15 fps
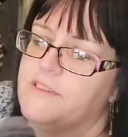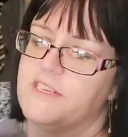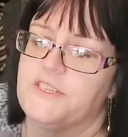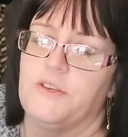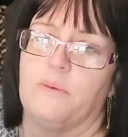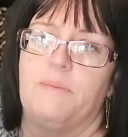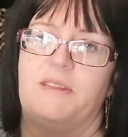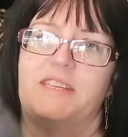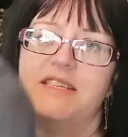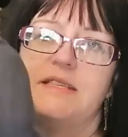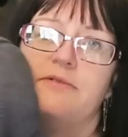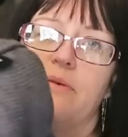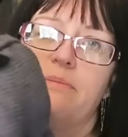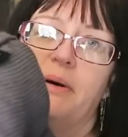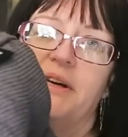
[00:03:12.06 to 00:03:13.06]
for this dog bed, this is
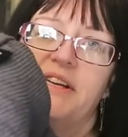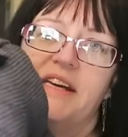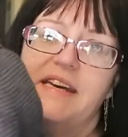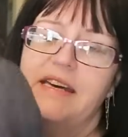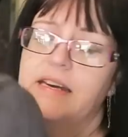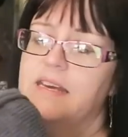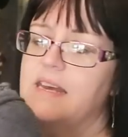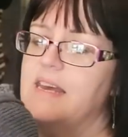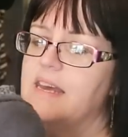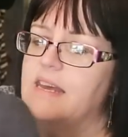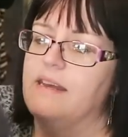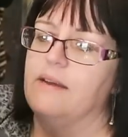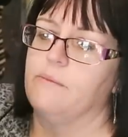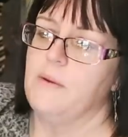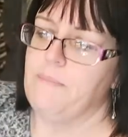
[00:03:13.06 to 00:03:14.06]
for Buddy.
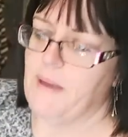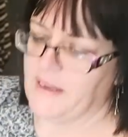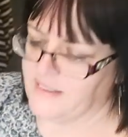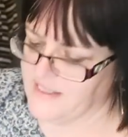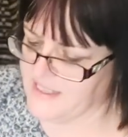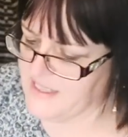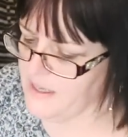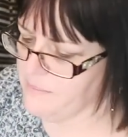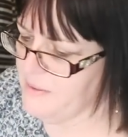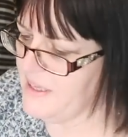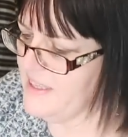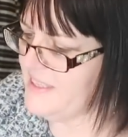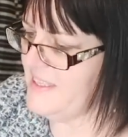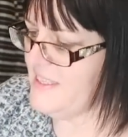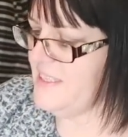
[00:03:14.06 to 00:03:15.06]
We picked this up
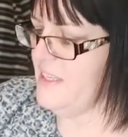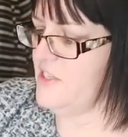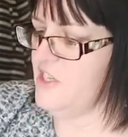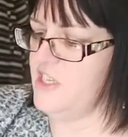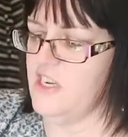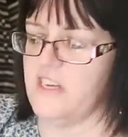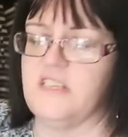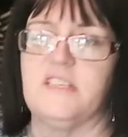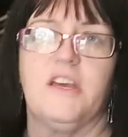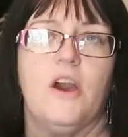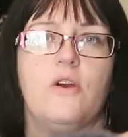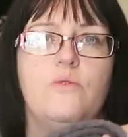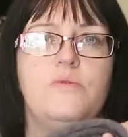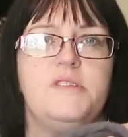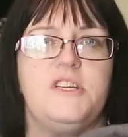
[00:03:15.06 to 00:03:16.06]
because it's such a nice
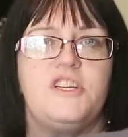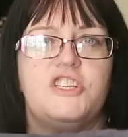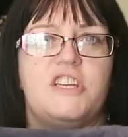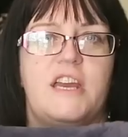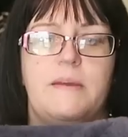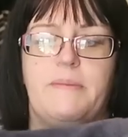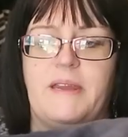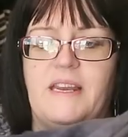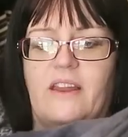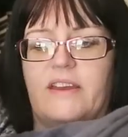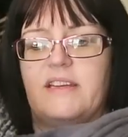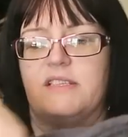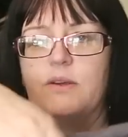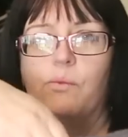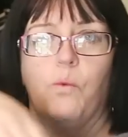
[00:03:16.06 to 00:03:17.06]
cosy shape. He
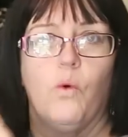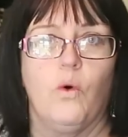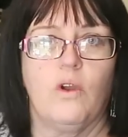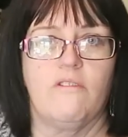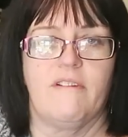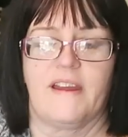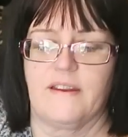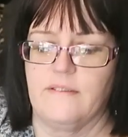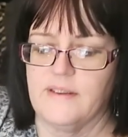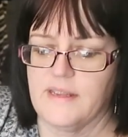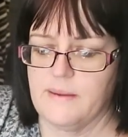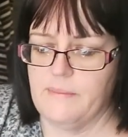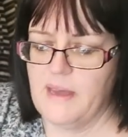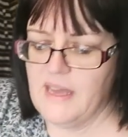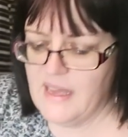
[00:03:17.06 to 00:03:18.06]
likes a wall around
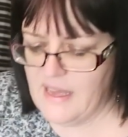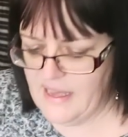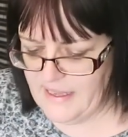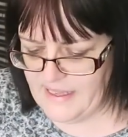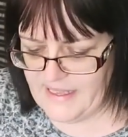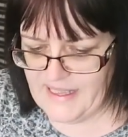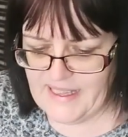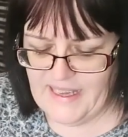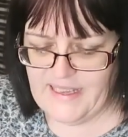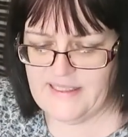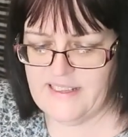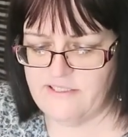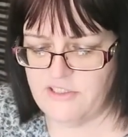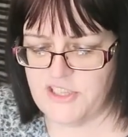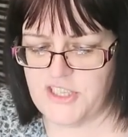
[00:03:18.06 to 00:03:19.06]
him. He can get in
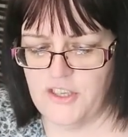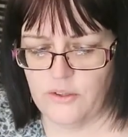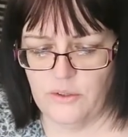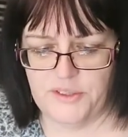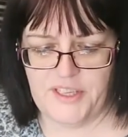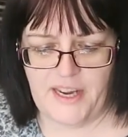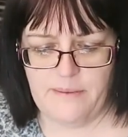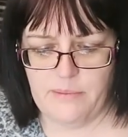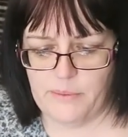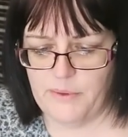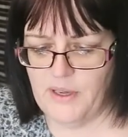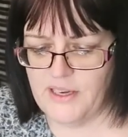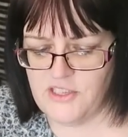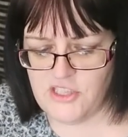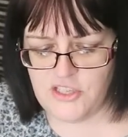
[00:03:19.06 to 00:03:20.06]
there and snuggle down, but we're
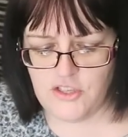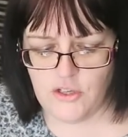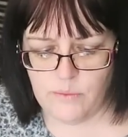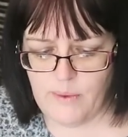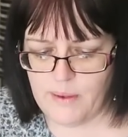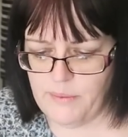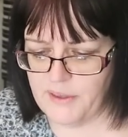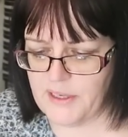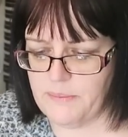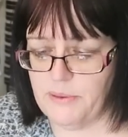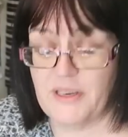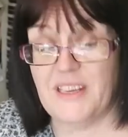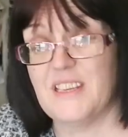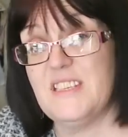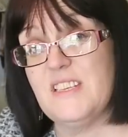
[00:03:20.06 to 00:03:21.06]
not actually sure where we're going to
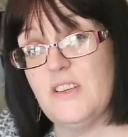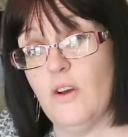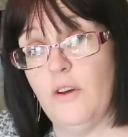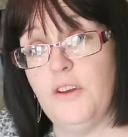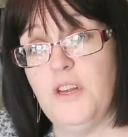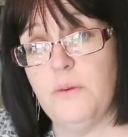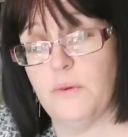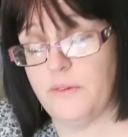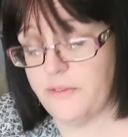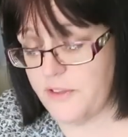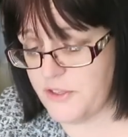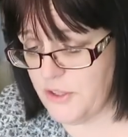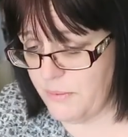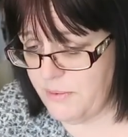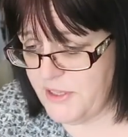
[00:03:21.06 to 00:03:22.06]
put it because he's got a new one for
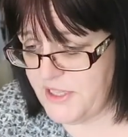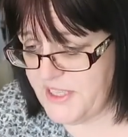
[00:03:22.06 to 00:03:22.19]
the top of the